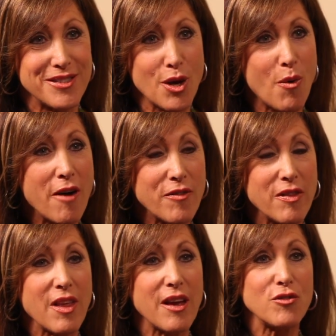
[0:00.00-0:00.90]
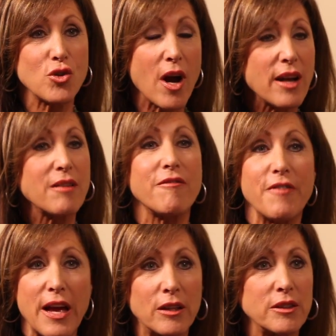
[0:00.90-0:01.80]
So often they've tried and
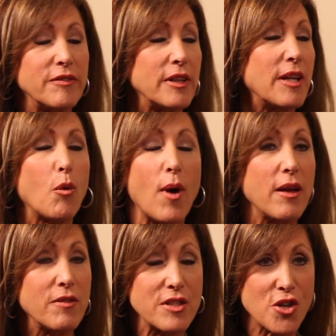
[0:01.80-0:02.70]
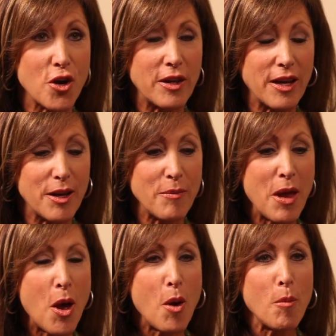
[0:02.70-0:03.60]
failed and feel like, why even start again?
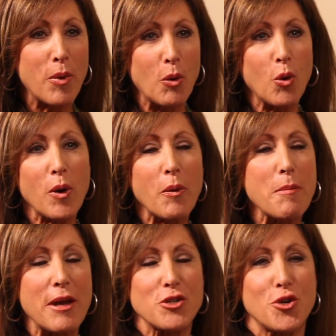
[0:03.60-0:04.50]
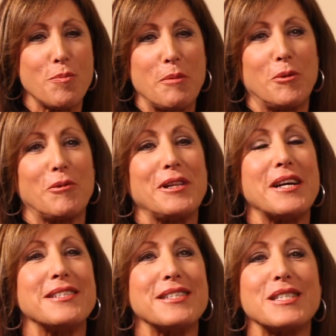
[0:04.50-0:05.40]
But what we want to make sure people
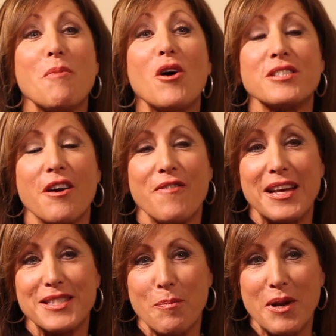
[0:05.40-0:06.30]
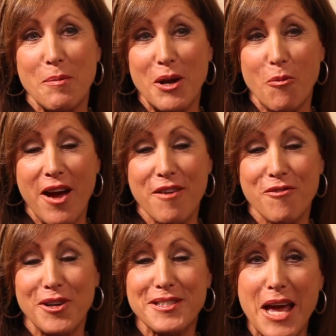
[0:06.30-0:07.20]
realize is small stuff adds up in a big way.
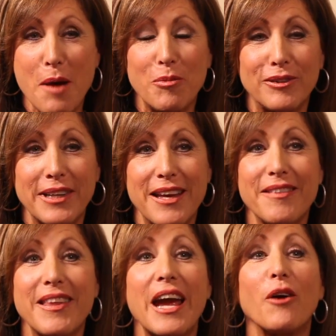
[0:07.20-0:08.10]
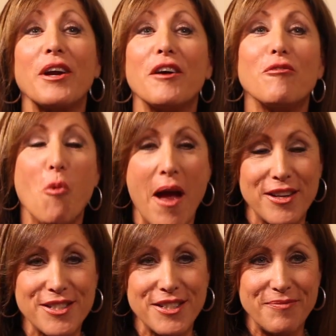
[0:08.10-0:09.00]
For example, in the area of
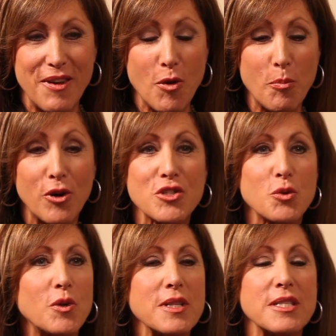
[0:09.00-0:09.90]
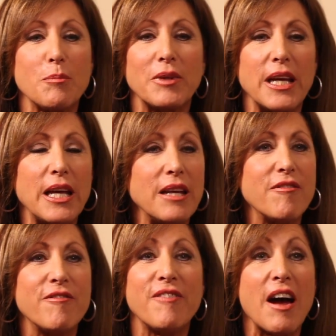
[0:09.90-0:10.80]
weight, if a person were to simply eat
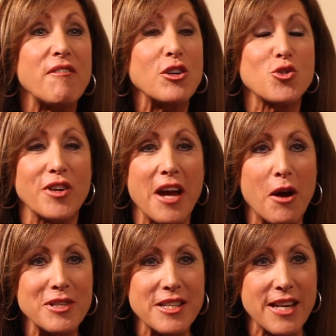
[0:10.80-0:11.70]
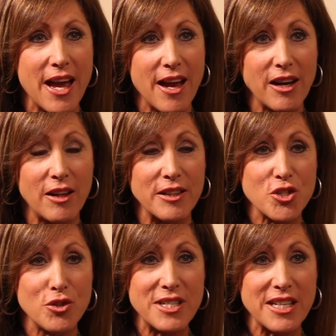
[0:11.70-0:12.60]
five extra calories a day, I call
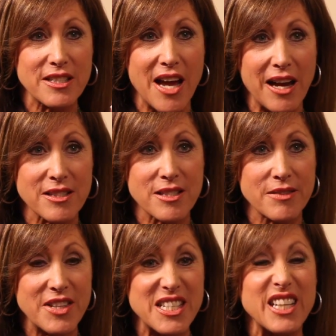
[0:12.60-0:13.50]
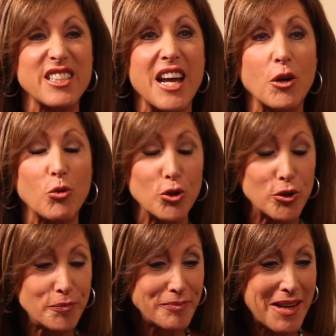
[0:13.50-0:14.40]
it two tic tacs, the tic tac
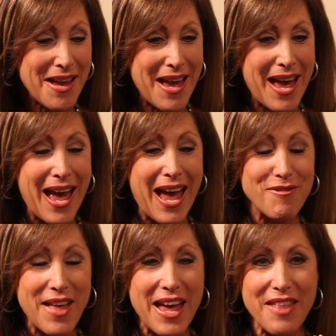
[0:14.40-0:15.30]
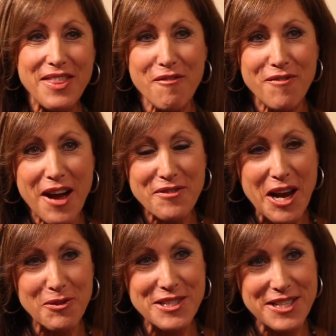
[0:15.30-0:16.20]
rule, if they ate that five
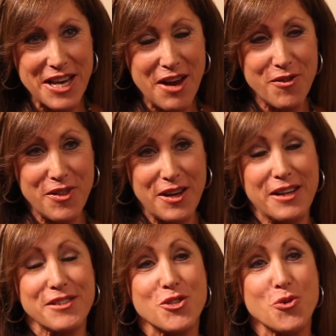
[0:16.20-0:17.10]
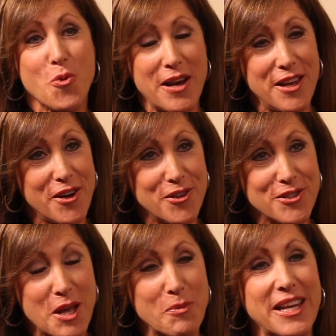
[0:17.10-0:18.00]
calories a day for the next 20
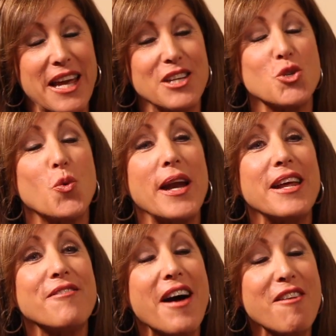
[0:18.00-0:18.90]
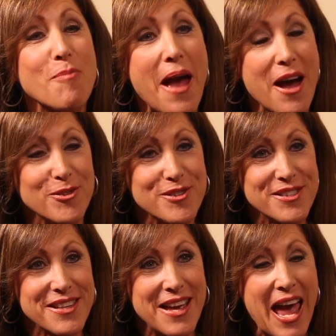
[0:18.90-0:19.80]
years, they would gain 25
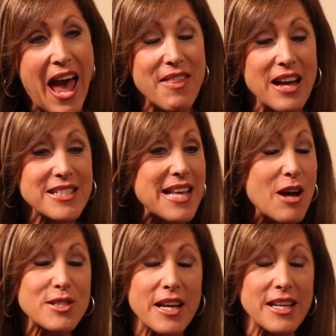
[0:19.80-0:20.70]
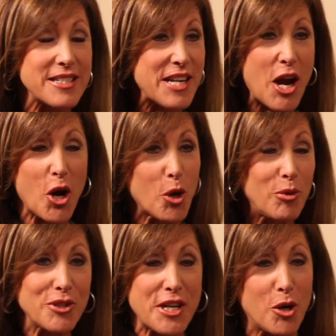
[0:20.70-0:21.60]
pounds. And that sounds like it's
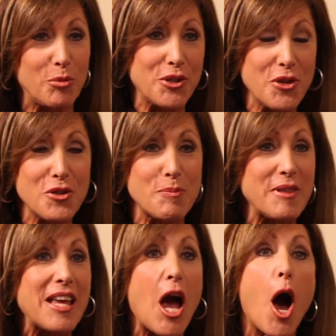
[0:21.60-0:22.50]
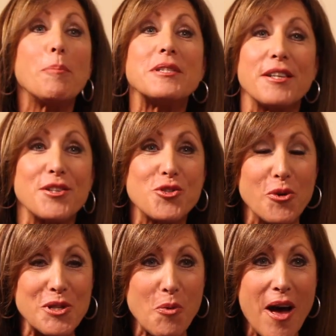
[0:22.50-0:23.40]
terrible, terrible news, but the opposite is
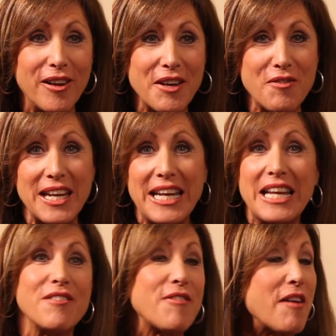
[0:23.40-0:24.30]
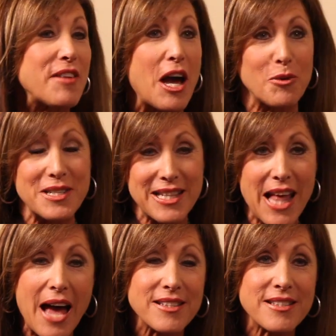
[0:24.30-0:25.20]
true as well. If they'd eaten five calories
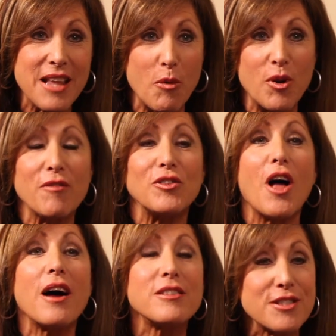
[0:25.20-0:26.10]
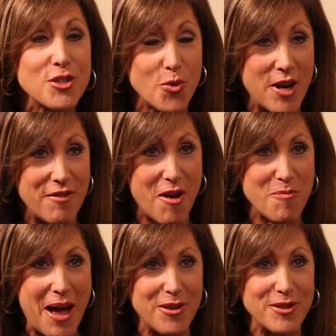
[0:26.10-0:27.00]
less, they would have lost
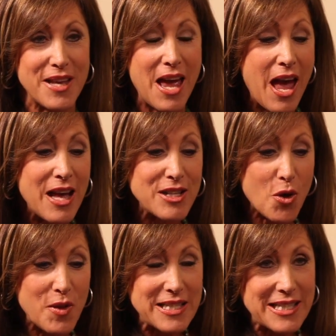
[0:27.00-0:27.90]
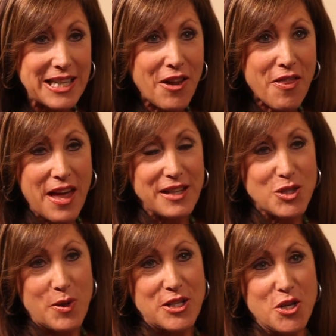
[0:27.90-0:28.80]
25 pounds. So these little
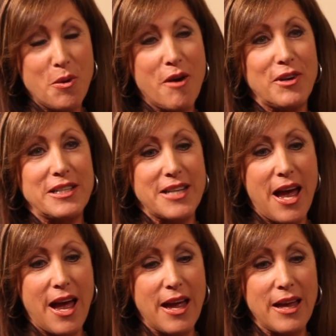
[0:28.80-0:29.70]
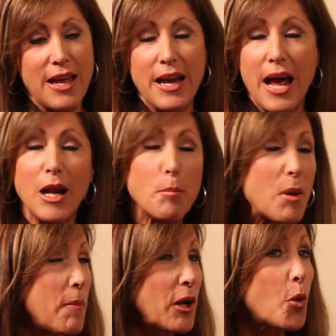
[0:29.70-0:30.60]
things we do every day can add up
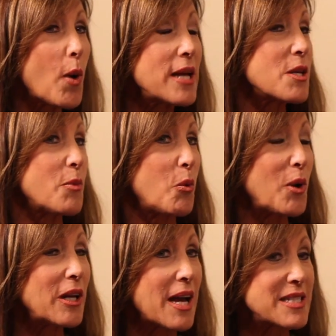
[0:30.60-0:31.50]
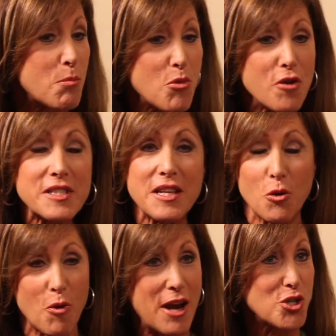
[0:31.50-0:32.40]
in bigger ways than we realize and move us in
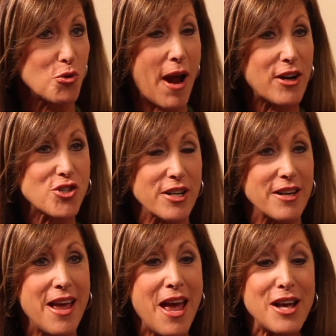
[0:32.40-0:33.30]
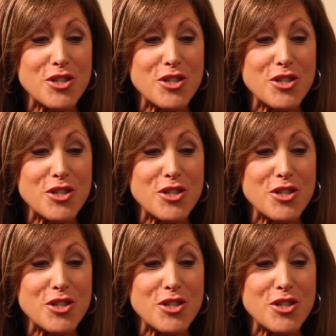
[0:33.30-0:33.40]
the right direction.